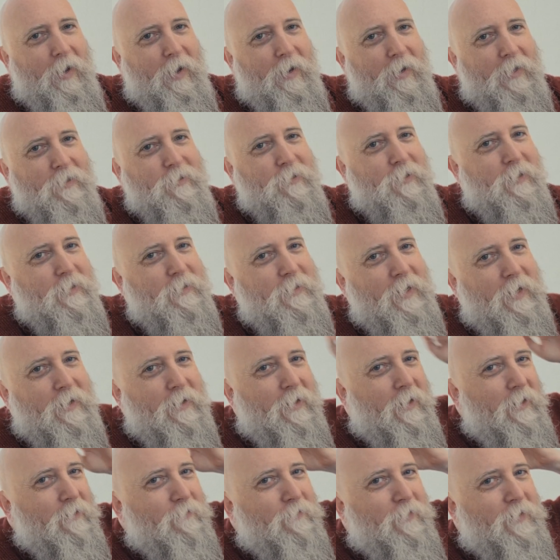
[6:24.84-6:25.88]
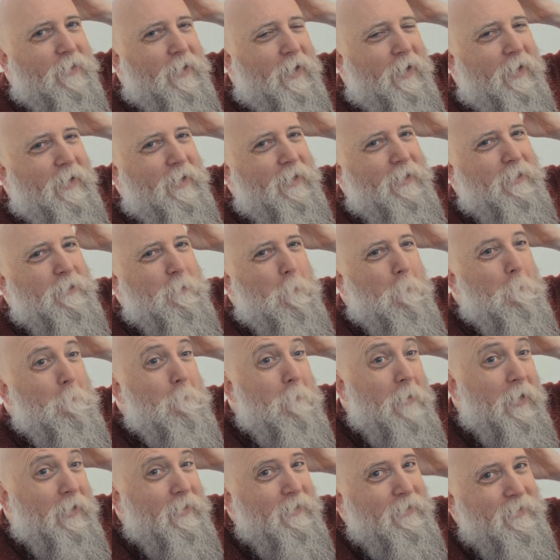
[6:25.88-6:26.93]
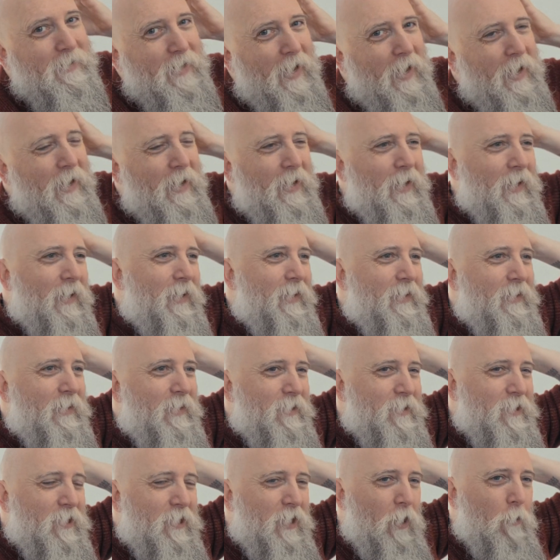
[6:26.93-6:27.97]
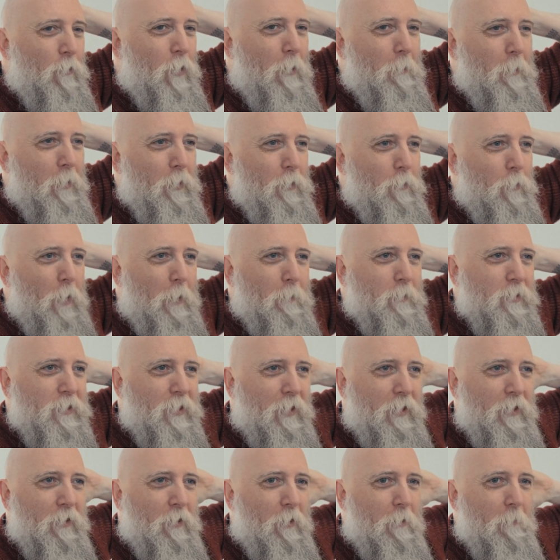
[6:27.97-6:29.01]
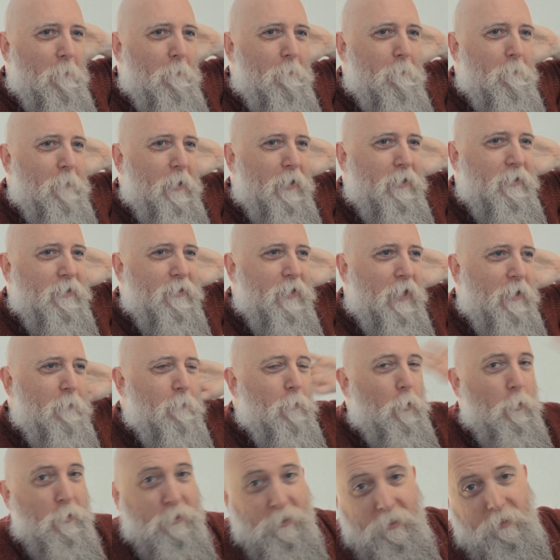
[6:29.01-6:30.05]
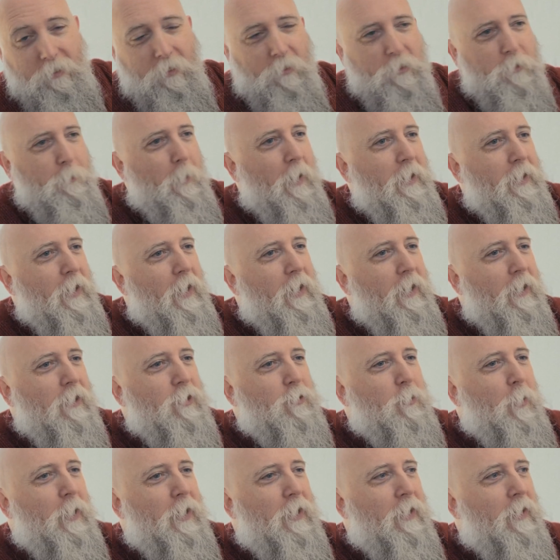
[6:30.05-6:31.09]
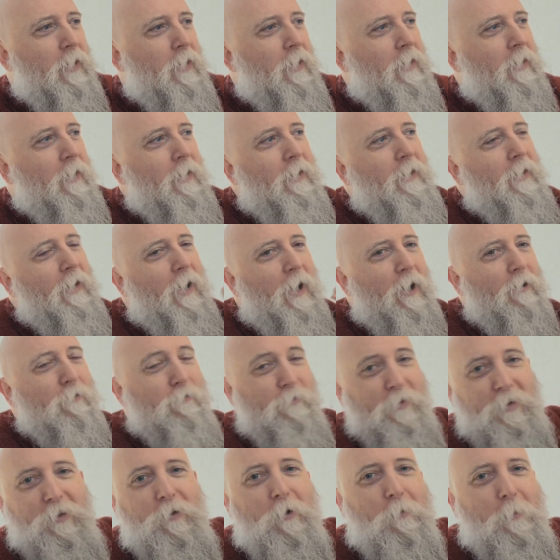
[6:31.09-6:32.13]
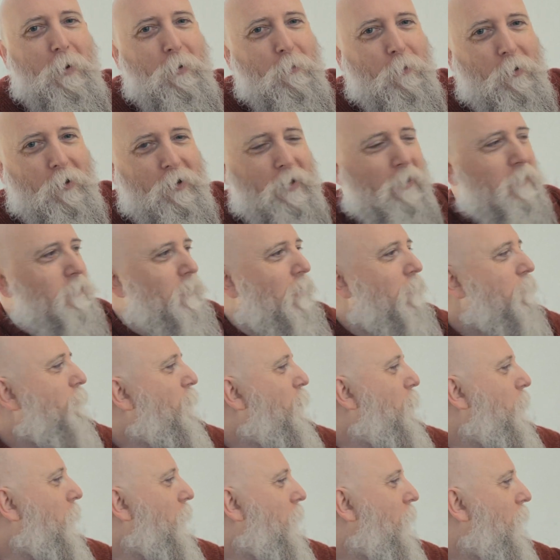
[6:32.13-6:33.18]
And as the deadline for that is Monday, it needs to go up on a website on Monday. More details about that next week. I've really got my work cut out for me.